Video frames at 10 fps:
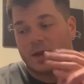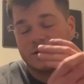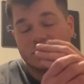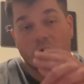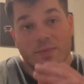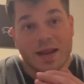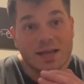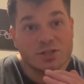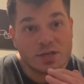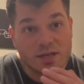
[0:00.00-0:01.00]

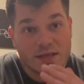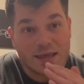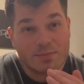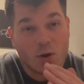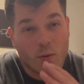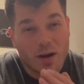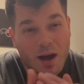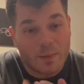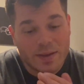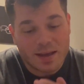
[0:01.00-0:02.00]
determination to keep going
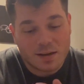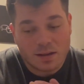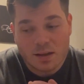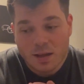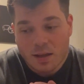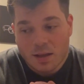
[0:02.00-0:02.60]
uphill,